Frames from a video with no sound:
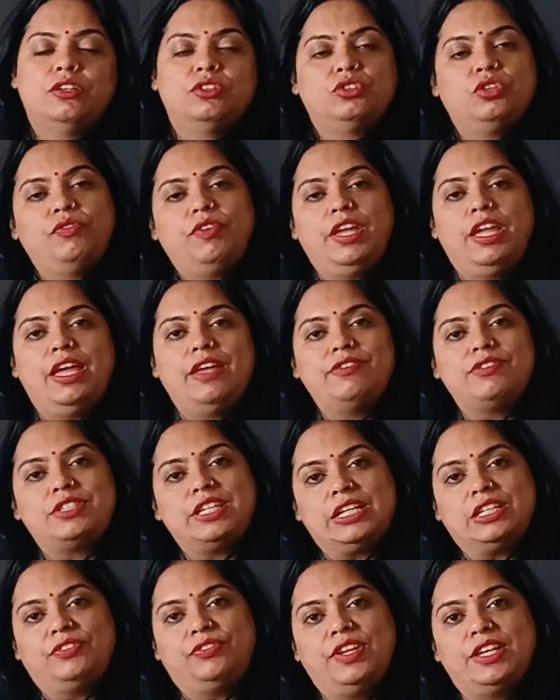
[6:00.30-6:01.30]
So we have
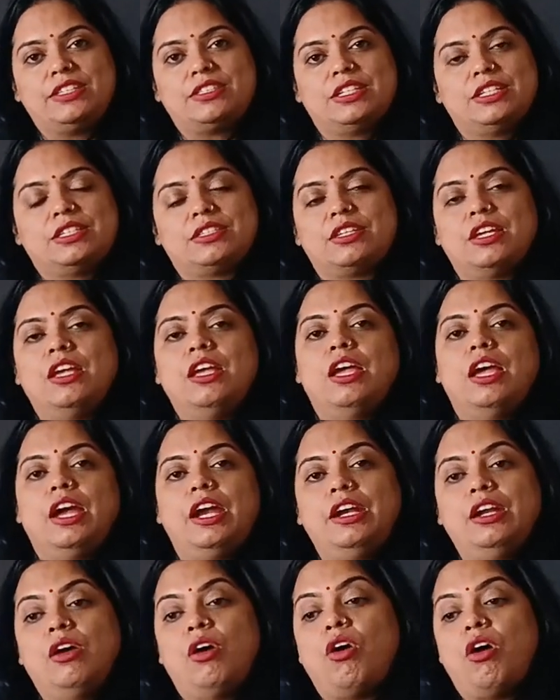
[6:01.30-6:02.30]
6 faces,
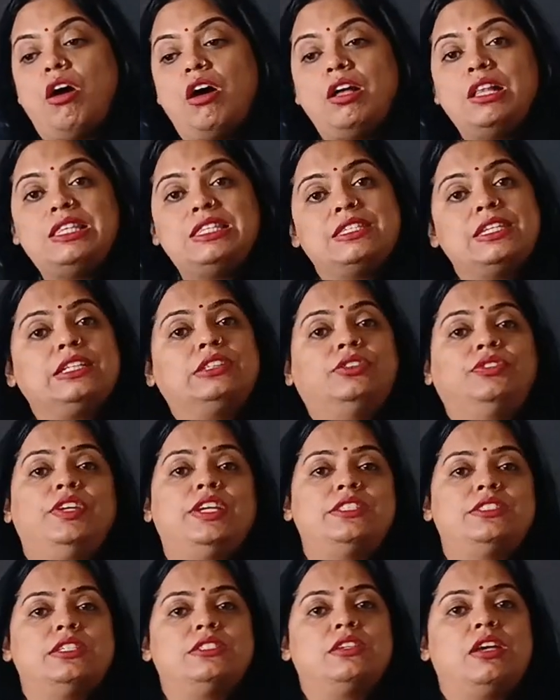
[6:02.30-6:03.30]
and all 6
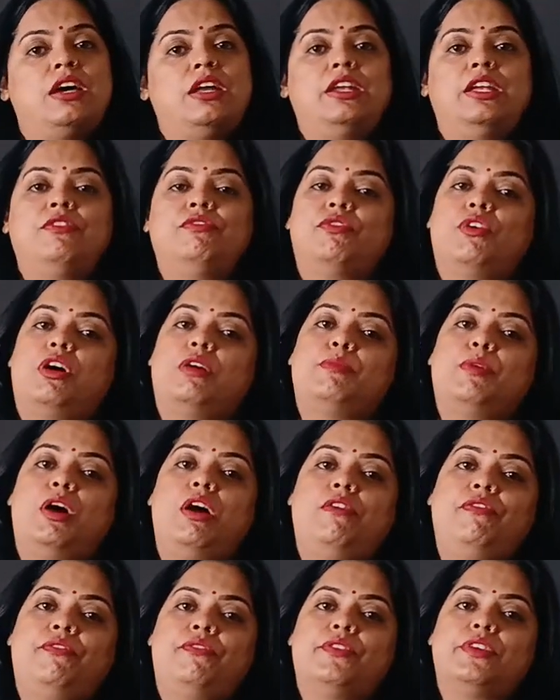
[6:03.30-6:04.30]
faces are in form
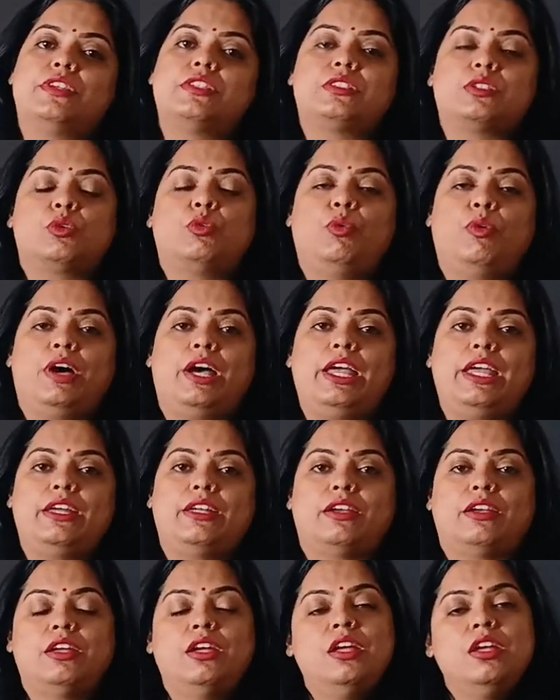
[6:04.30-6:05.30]
of
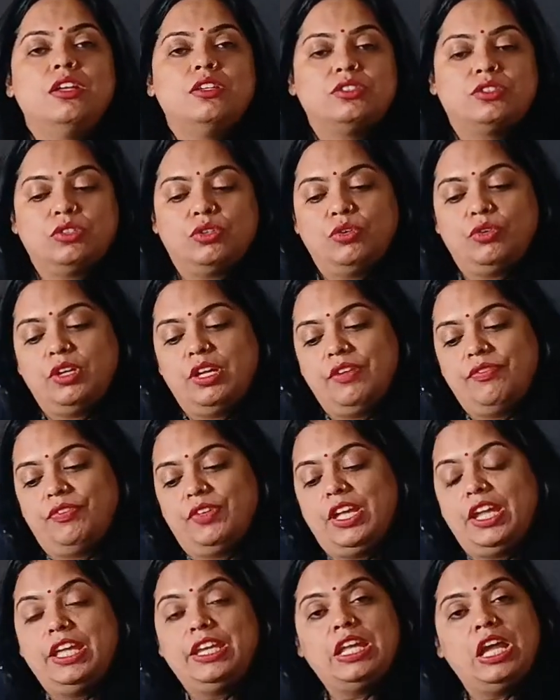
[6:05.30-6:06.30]
square. So if
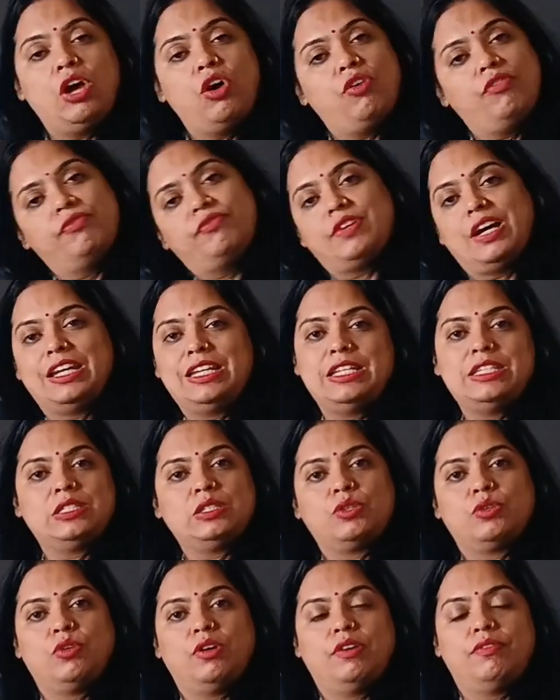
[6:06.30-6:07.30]
area of
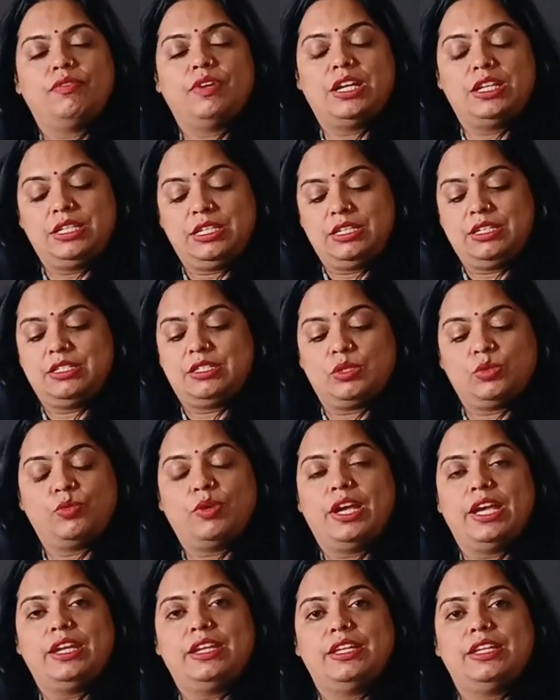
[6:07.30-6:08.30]
one
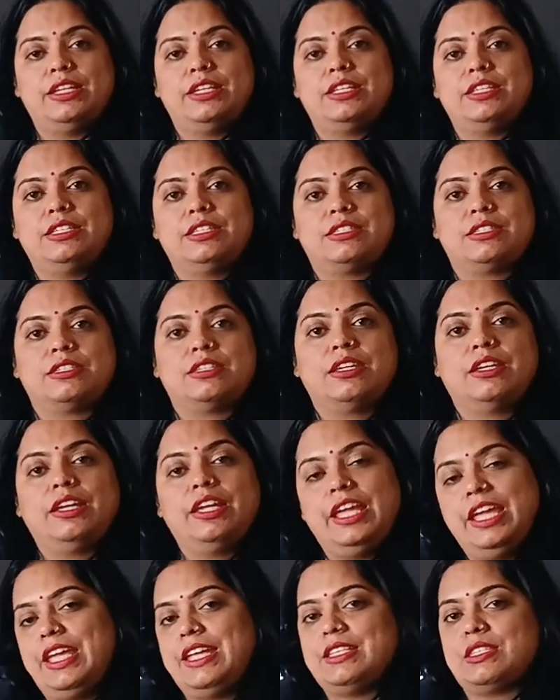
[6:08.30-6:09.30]
square is
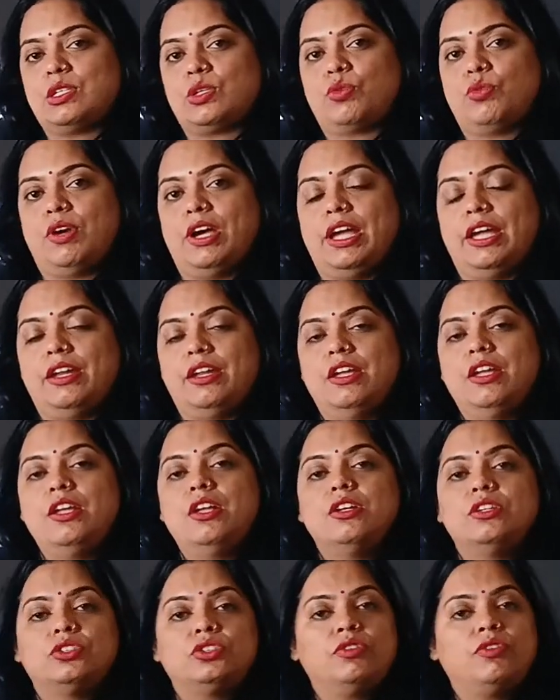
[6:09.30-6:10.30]
A square,
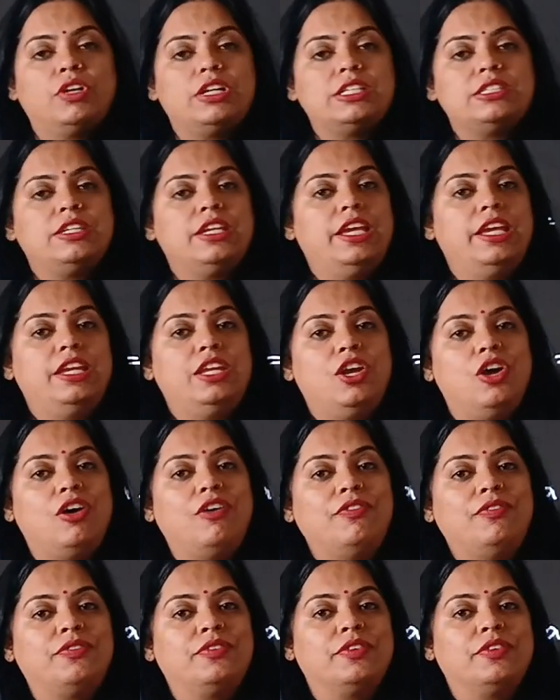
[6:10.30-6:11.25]
so what is the area of